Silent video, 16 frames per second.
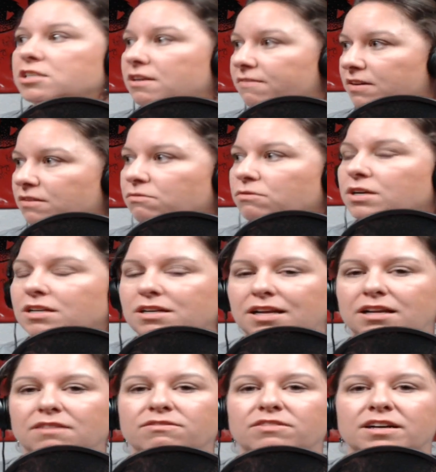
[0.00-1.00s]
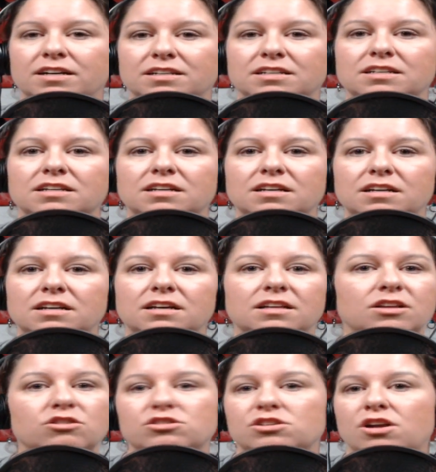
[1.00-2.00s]
of it and went into anaphylactic.
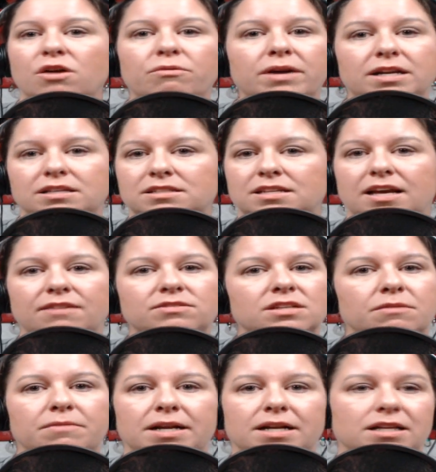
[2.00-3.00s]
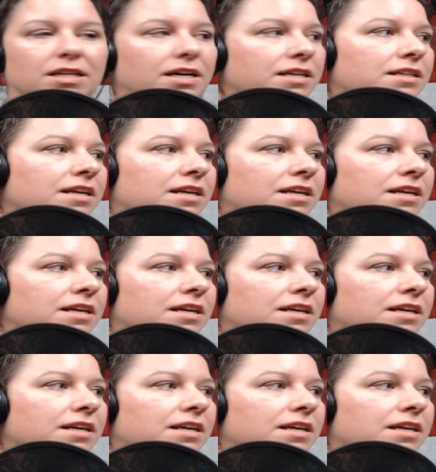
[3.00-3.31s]
There's no way to save somebody like that.